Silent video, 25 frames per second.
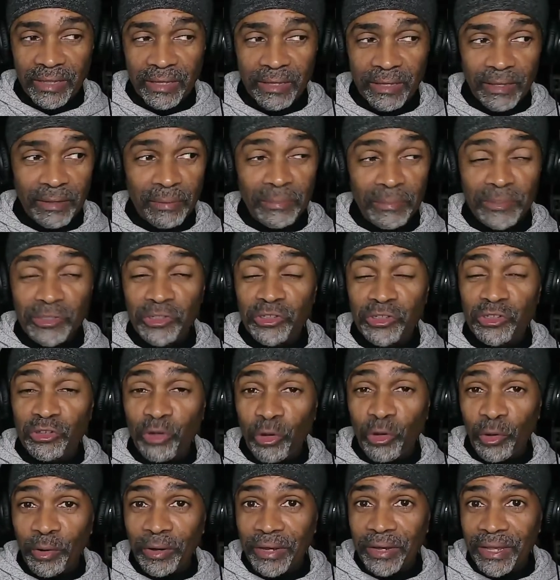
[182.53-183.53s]
the
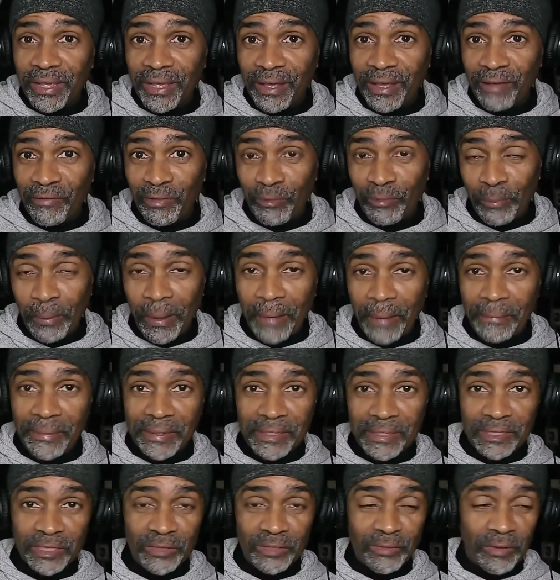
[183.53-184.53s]
majority of the
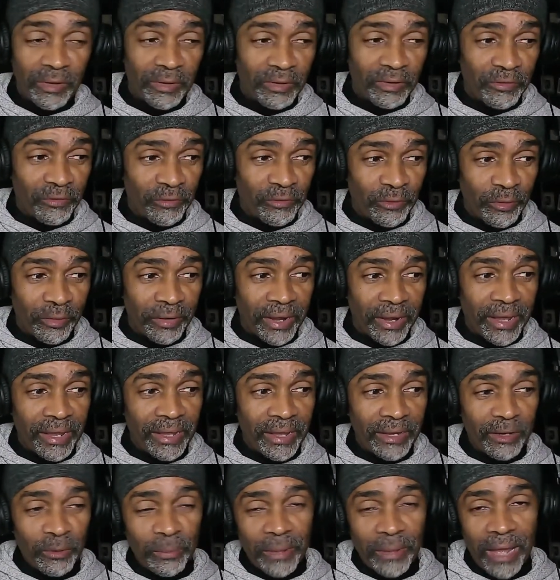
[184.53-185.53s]
Republicans voted for,
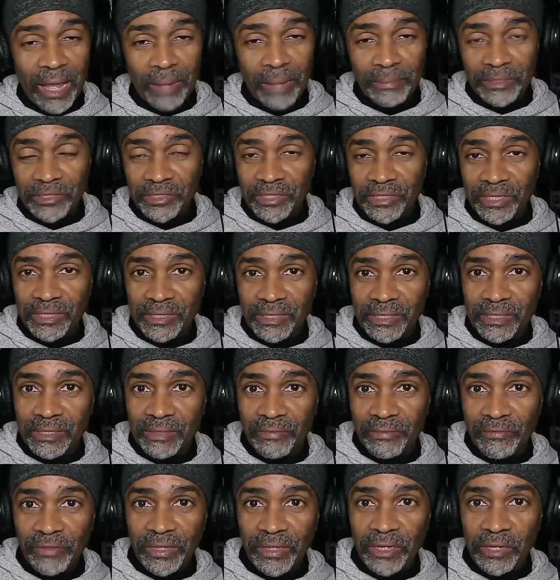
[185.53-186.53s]
and Obama just
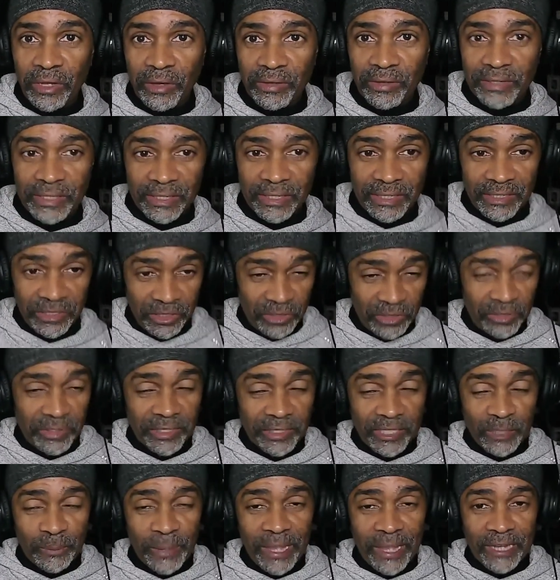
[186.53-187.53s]
vetoed it, as you'd
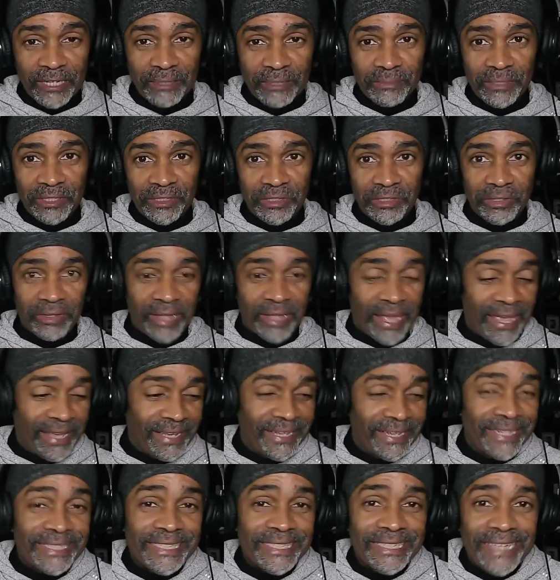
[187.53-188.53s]
expect him to do. Hey,
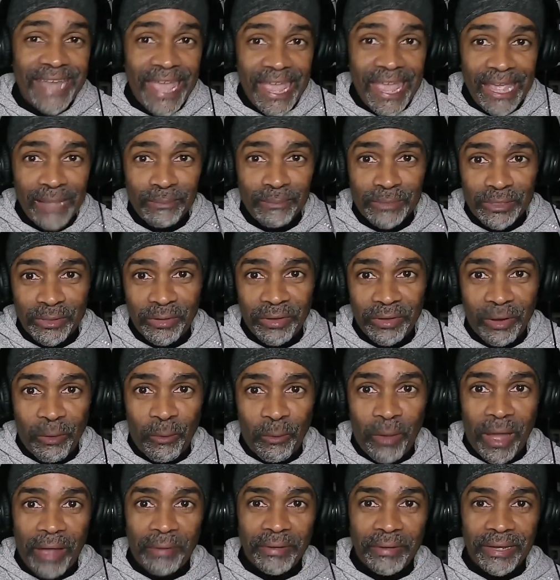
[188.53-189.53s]
his name's on it.
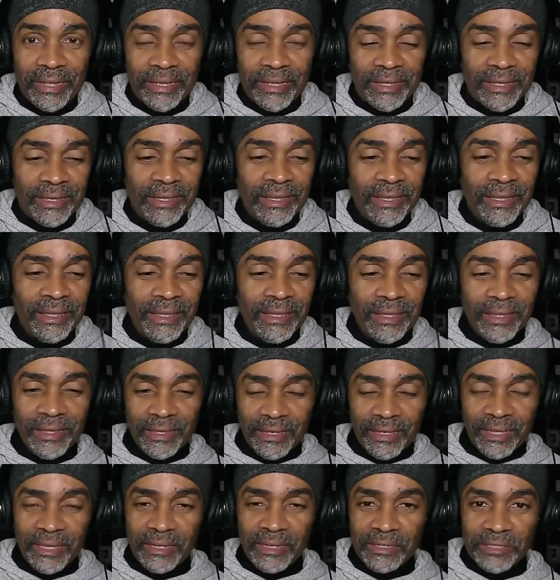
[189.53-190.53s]
Why would he
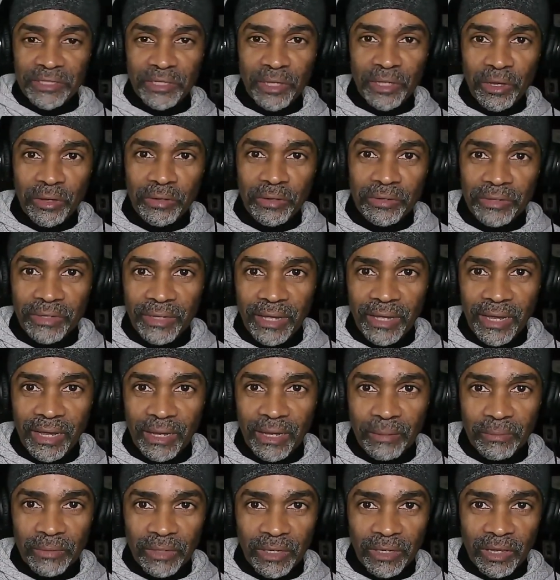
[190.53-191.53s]
kill his own
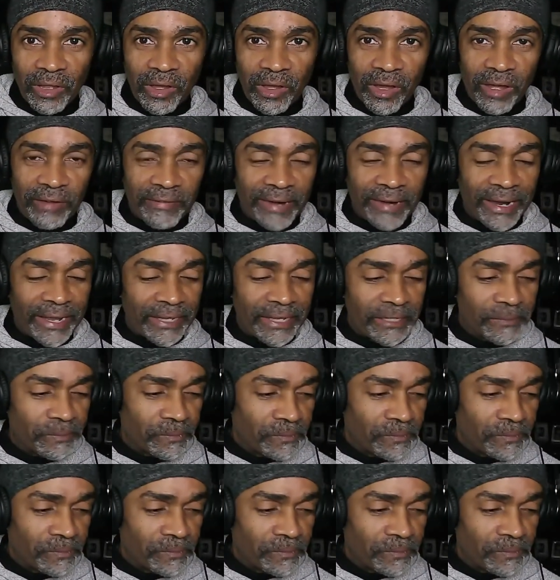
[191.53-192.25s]
law, right?